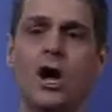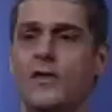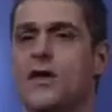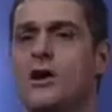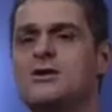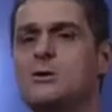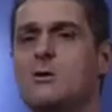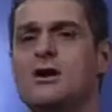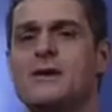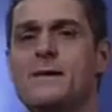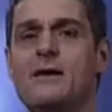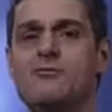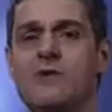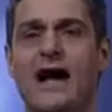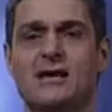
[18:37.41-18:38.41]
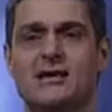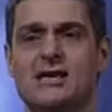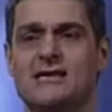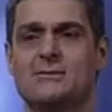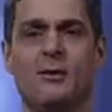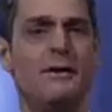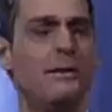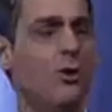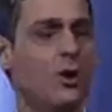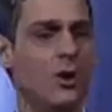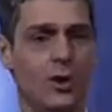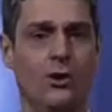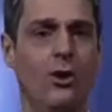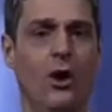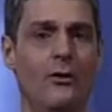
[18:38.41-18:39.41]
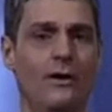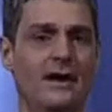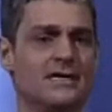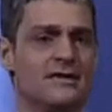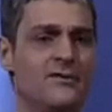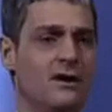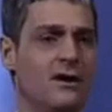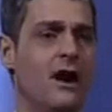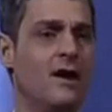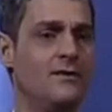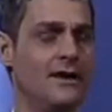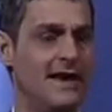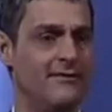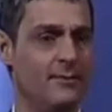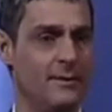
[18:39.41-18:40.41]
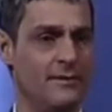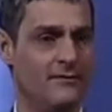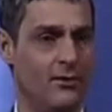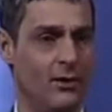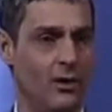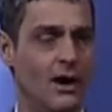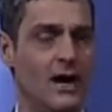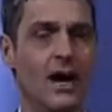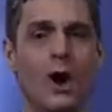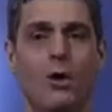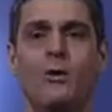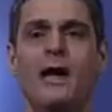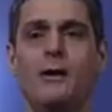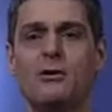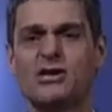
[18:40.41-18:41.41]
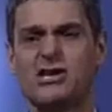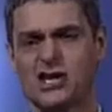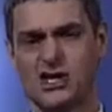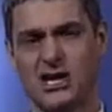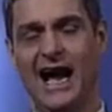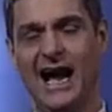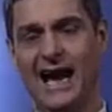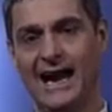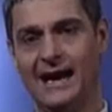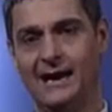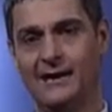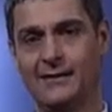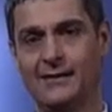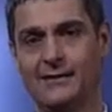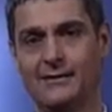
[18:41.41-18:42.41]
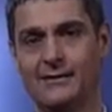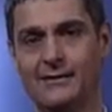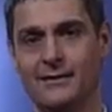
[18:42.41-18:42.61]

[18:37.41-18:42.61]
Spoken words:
Those who want to be righteous will be more glorious for God than ever before. We will shine.